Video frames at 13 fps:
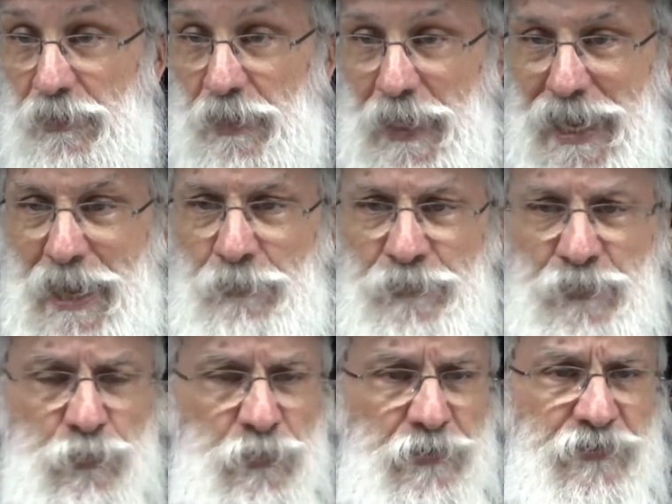how in
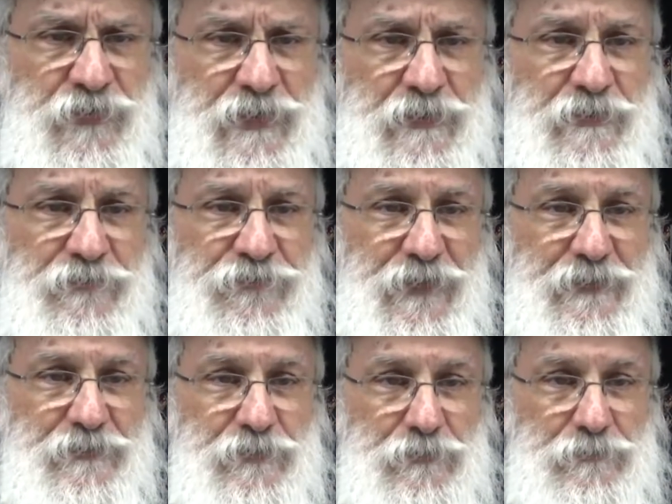the world is that going to
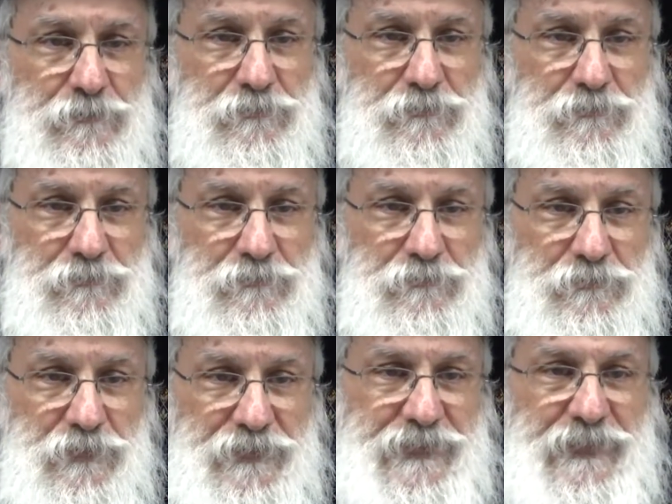affect you?
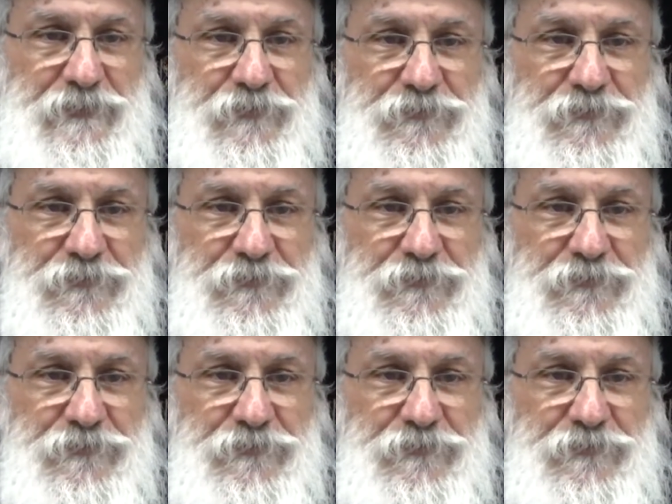It can't